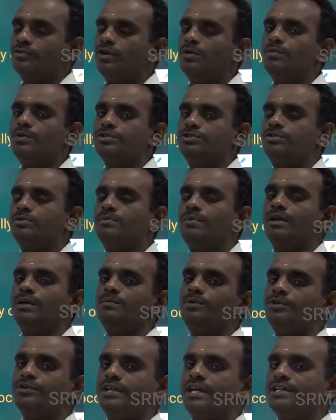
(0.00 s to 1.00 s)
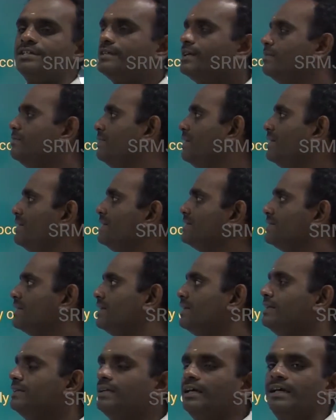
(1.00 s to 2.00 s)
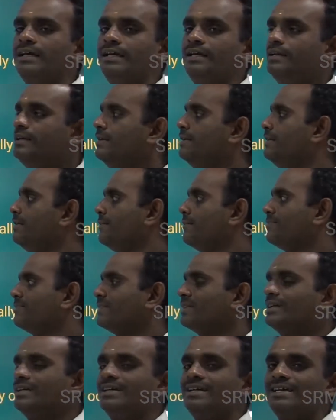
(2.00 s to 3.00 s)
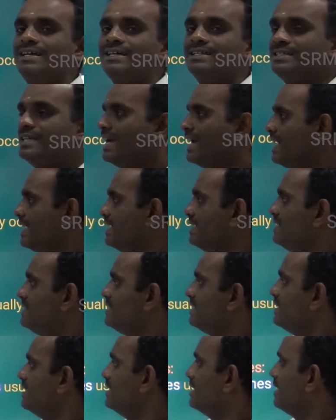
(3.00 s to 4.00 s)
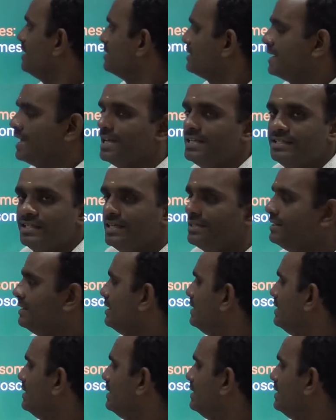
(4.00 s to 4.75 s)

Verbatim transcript: chromosomal mutation may result in change, changes